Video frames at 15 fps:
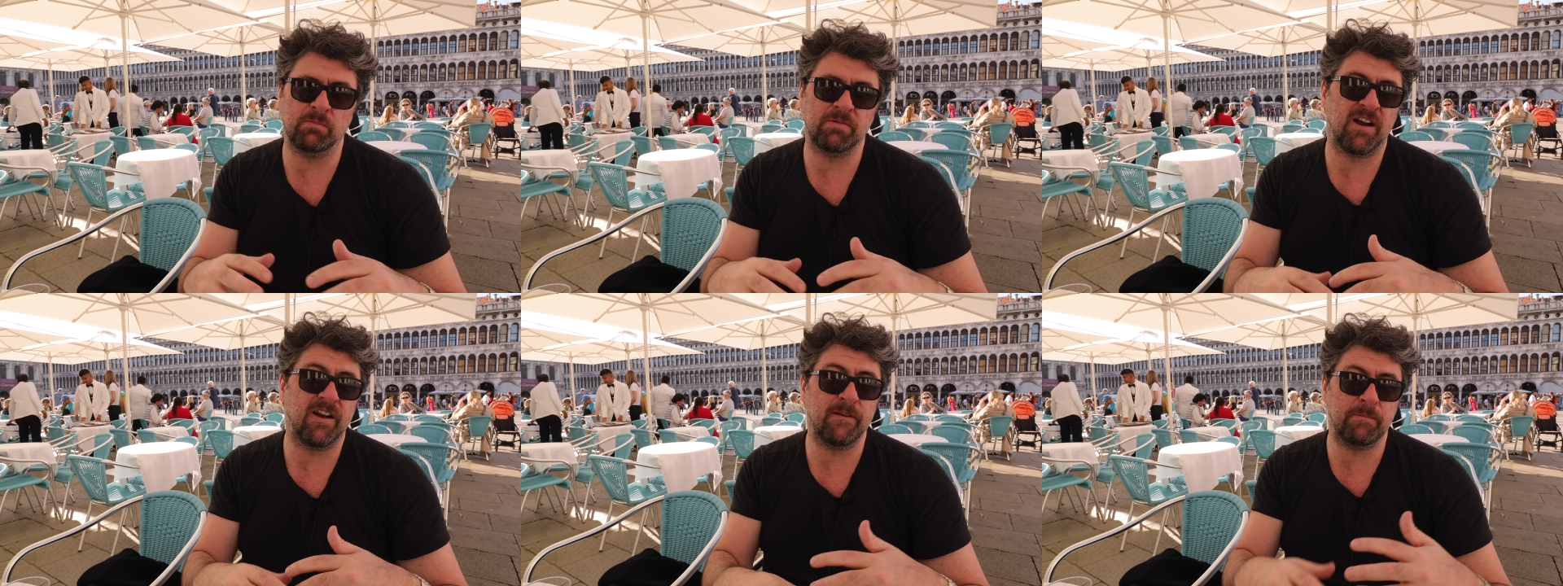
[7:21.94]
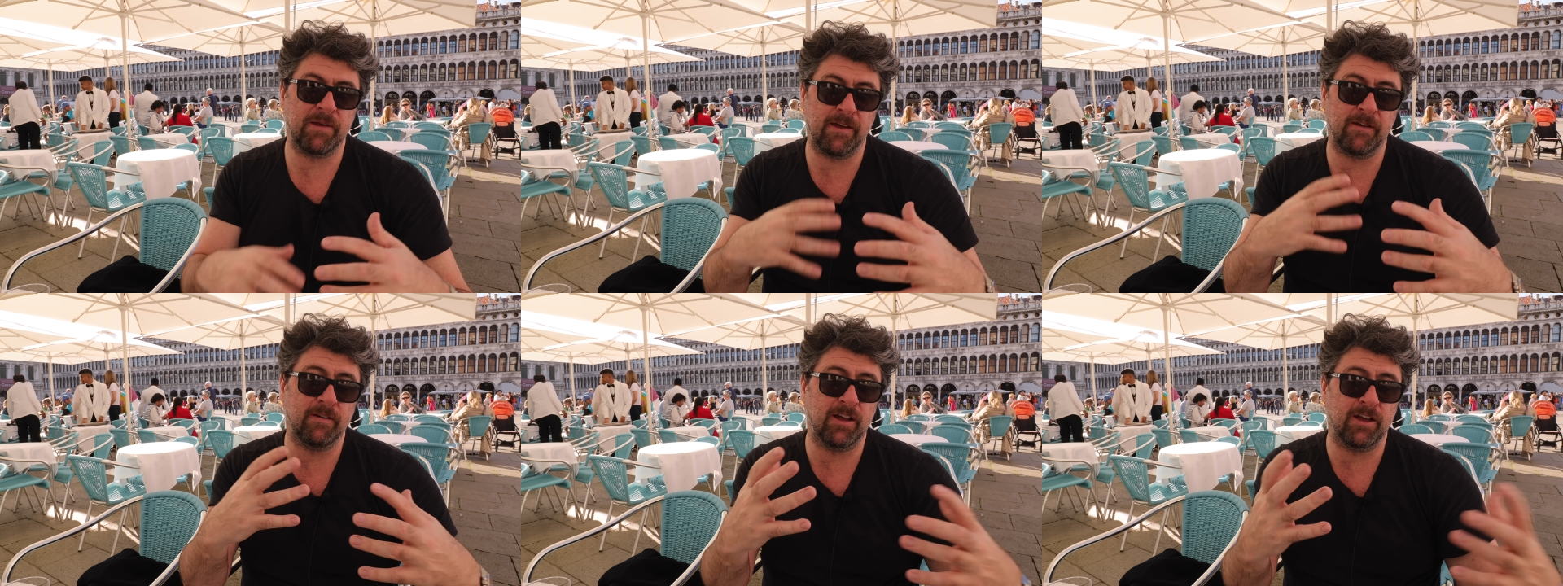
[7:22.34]
probably
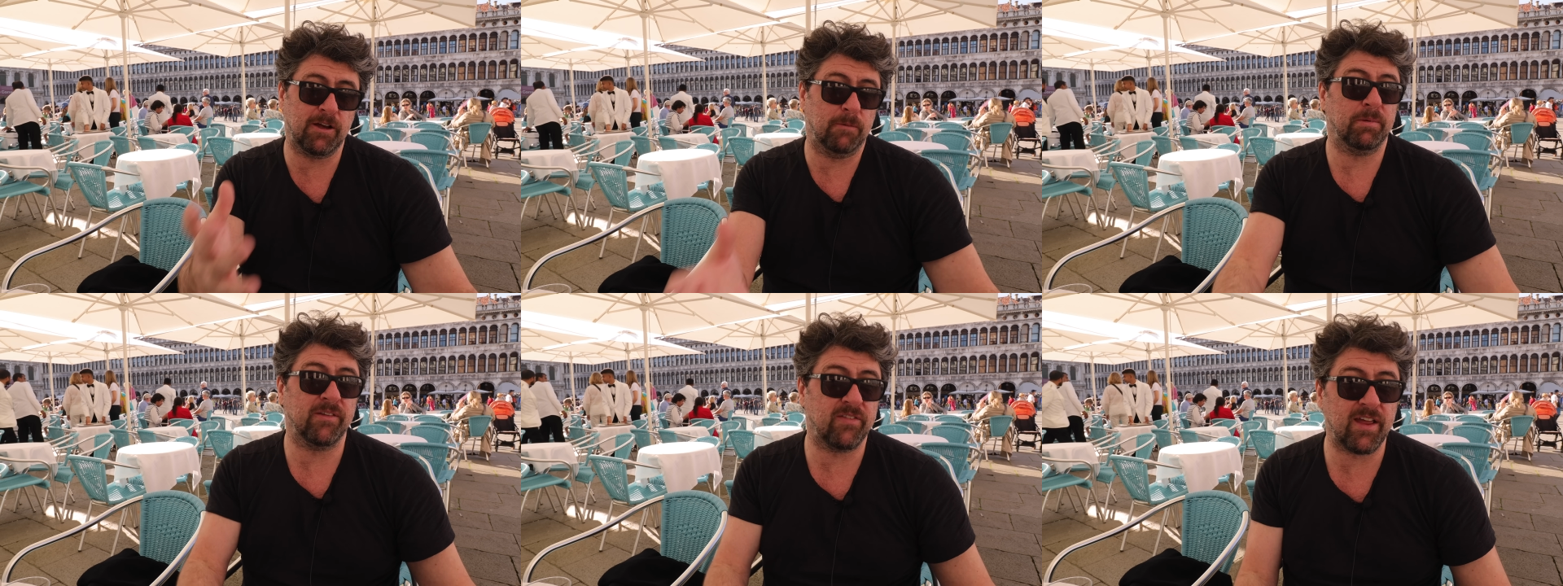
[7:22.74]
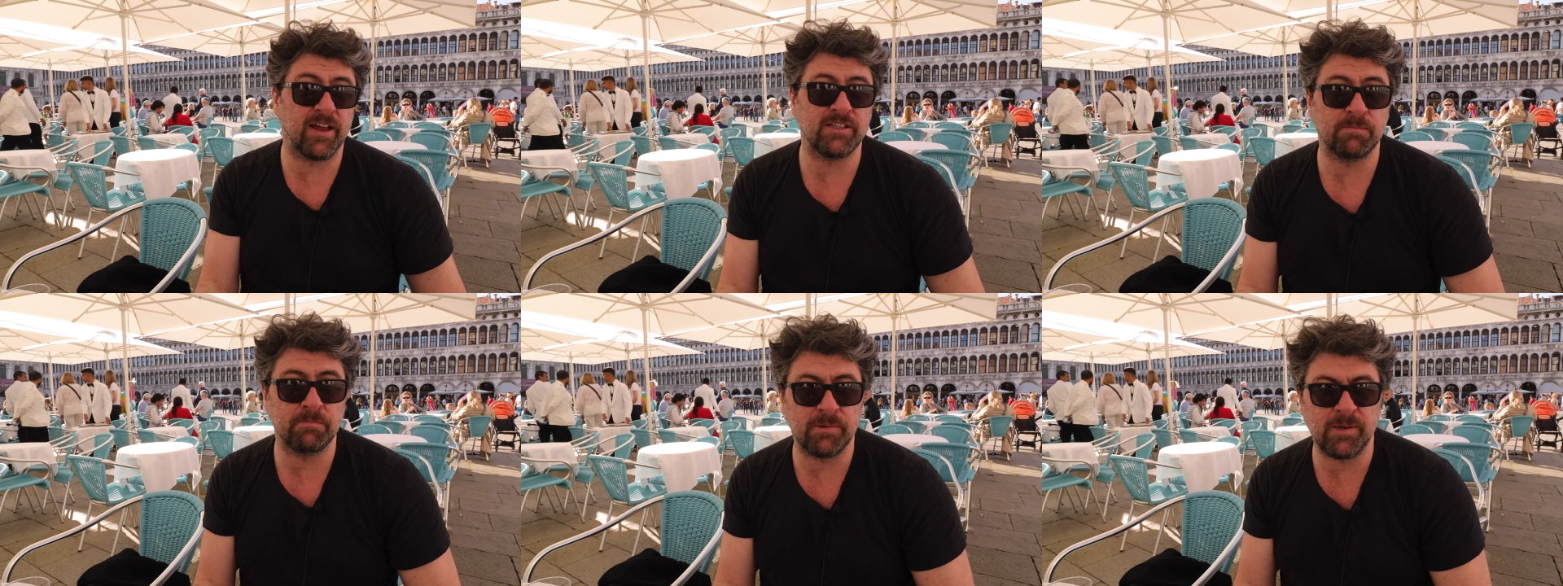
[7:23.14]
be a couple of
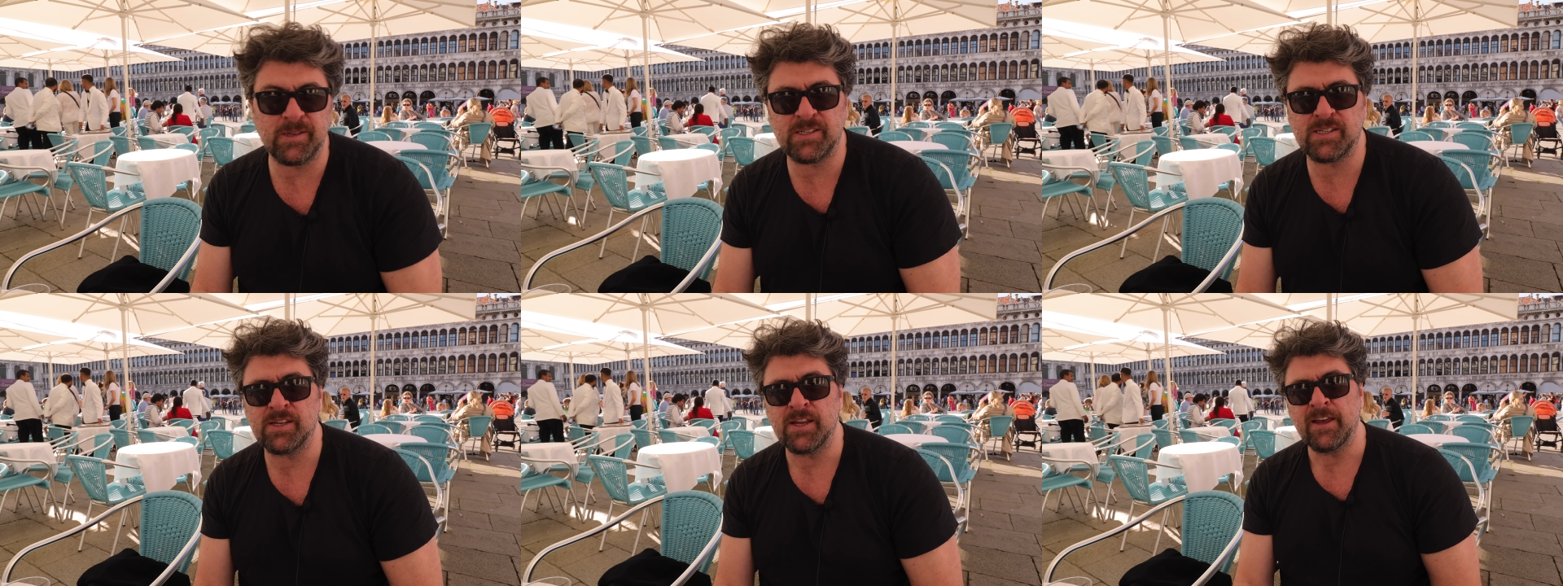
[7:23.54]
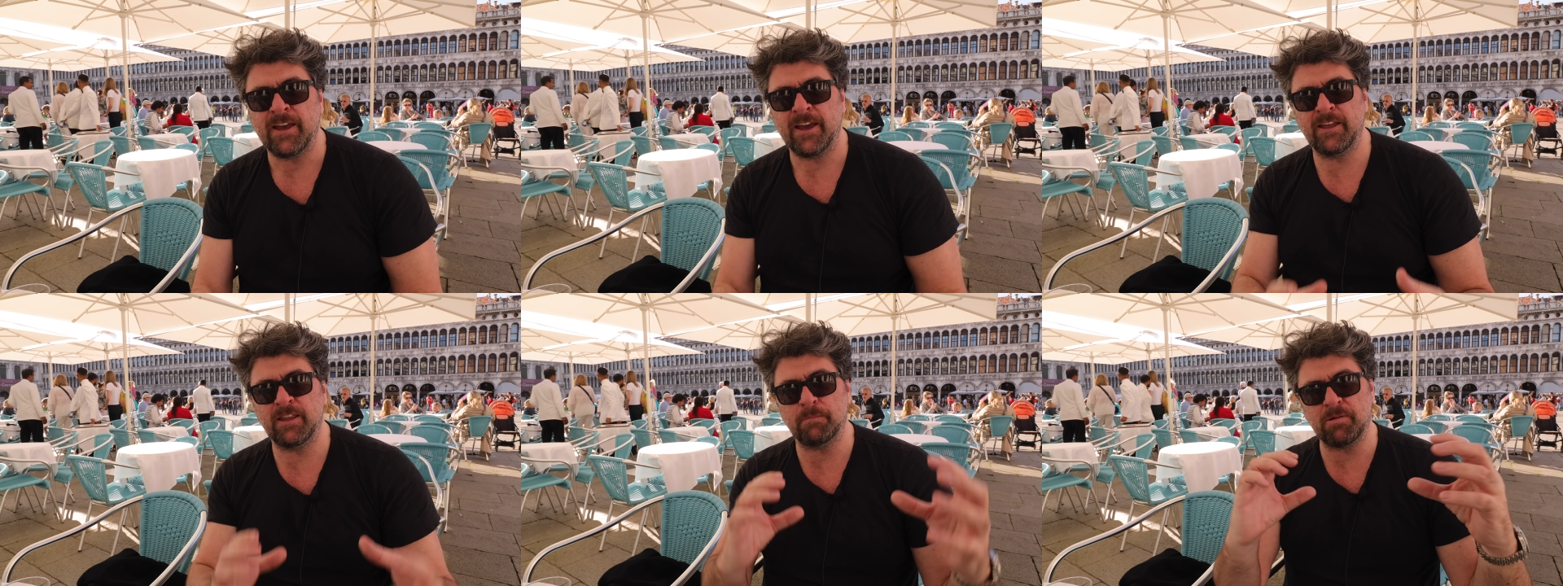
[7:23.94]

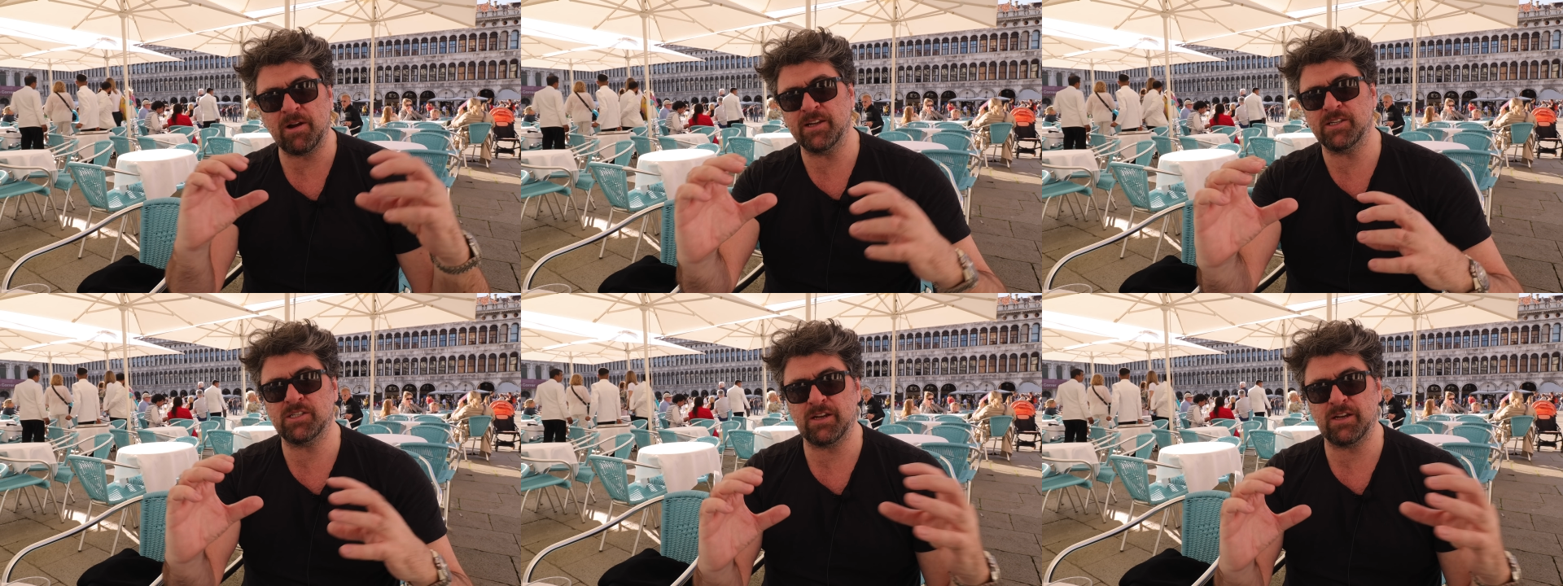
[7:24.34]
$1,000 in the price